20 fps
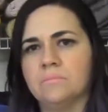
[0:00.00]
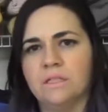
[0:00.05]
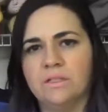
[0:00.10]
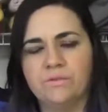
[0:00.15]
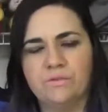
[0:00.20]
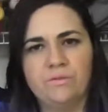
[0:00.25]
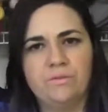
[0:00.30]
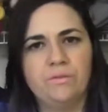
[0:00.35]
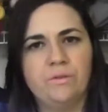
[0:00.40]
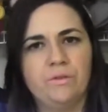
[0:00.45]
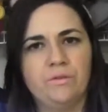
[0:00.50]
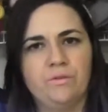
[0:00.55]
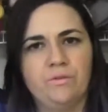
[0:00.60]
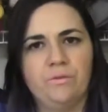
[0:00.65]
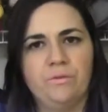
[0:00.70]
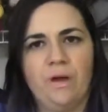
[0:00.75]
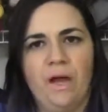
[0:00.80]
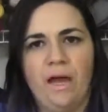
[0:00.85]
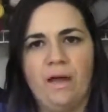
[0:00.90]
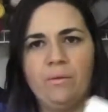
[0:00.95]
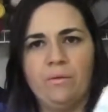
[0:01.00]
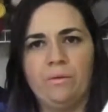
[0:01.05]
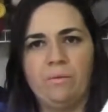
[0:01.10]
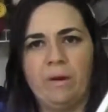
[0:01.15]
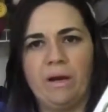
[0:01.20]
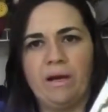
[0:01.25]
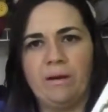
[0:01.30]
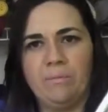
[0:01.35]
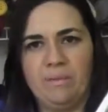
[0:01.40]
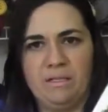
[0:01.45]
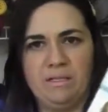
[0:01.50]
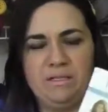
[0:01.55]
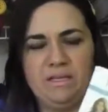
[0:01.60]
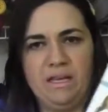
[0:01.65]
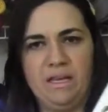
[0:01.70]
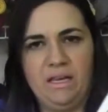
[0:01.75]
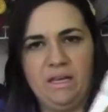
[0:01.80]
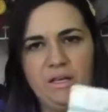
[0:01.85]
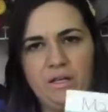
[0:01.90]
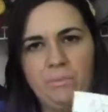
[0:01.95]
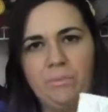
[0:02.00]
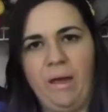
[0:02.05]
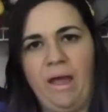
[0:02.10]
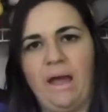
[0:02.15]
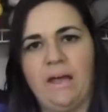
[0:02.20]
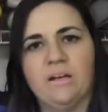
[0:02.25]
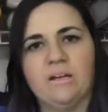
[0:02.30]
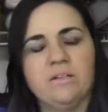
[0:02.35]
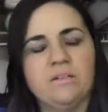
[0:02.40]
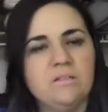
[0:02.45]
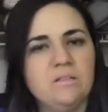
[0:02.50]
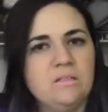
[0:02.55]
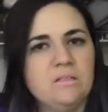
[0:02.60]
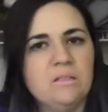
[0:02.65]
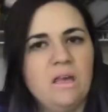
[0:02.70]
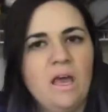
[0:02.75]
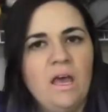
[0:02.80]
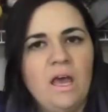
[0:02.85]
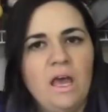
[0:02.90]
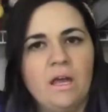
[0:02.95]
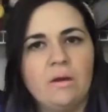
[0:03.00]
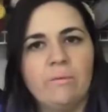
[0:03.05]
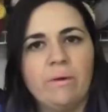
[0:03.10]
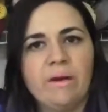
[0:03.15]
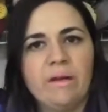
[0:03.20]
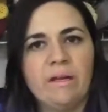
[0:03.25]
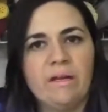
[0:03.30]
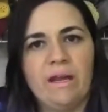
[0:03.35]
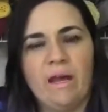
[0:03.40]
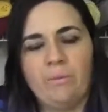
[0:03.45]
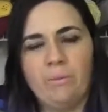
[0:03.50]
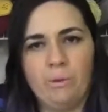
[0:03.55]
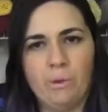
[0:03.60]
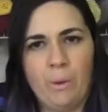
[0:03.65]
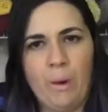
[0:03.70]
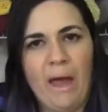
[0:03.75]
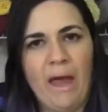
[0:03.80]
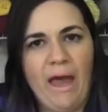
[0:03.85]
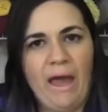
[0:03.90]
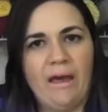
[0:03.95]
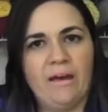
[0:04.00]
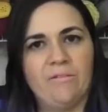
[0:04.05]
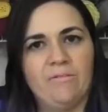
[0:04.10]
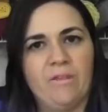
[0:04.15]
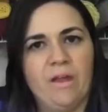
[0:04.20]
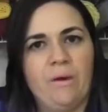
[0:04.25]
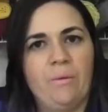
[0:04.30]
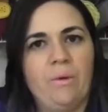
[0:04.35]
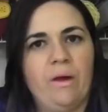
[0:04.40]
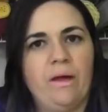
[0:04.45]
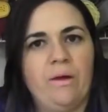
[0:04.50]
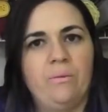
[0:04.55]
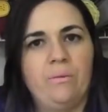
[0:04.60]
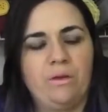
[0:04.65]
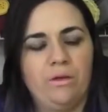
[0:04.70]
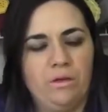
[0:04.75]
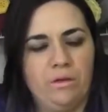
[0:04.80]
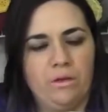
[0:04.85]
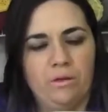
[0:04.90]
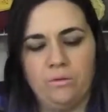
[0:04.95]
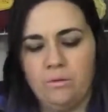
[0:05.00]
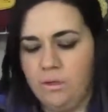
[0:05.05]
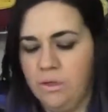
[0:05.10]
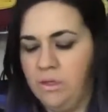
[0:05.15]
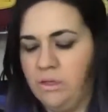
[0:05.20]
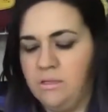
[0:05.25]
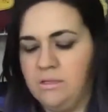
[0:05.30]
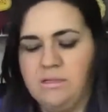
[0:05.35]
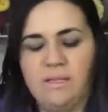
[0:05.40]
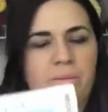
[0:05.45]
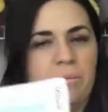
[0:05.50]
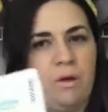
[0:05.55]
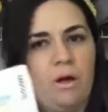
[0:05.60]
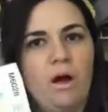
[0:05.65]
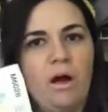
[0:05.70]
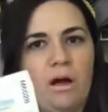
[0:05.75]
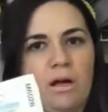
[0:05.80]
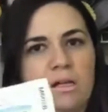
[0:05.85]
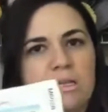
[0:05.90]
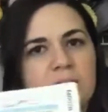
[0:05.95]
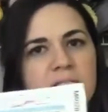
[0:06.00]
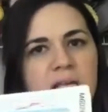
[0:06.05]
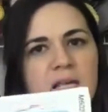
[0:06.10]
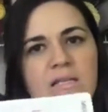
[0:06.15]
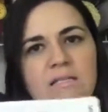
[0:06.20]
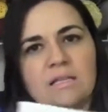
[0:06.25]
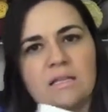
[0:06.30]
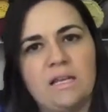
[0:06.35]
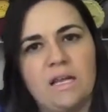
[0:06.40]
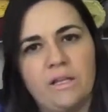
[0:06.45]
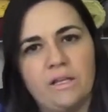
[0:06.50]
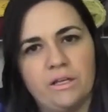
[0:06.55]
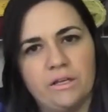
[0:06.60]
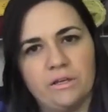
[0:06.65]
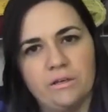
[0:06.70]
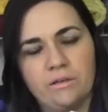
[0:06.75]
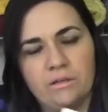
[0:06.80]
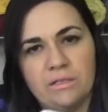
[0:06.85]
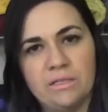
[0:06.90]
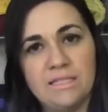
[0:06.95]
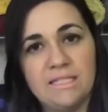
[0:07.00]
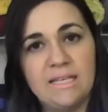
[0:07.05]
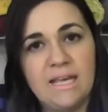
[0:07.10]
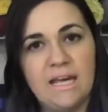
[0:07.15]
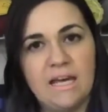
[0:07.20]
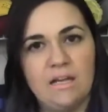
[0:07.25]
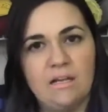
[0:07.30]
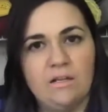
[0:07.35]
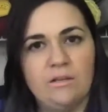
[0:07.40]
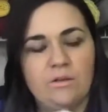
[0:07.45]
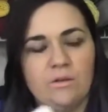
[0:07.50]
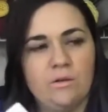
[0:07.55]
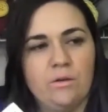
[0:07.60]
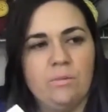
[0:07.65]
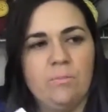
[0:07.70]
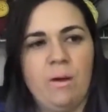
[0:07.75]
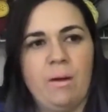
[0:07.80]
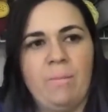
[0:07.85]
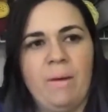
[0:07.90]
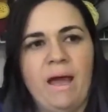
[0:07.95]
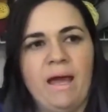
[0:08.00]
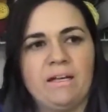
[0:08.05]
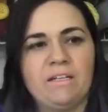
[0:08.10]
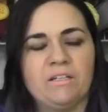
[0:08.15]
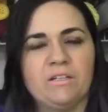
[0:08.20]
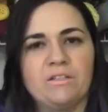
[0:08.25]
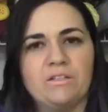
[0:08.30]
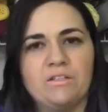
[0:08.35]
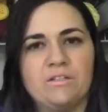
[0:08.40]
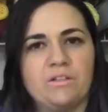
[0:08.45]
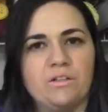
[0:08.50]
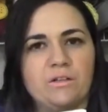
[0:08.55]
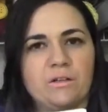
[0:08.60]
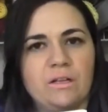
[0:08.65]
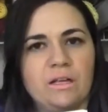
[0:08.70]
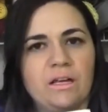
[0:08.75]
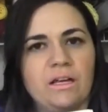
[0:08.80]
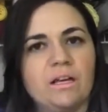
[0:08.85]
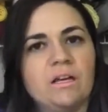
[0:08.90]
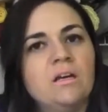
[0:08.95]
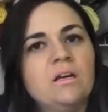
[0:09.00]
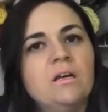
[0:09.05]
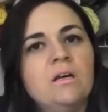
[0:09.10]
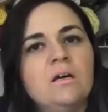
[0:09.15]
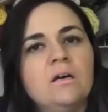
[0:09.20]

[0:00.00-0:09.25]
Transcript: If I would recommend taking your patterns and writing down what you have, that way when, you know, say McCall's has another good sale and you go to buy patterns, you're like,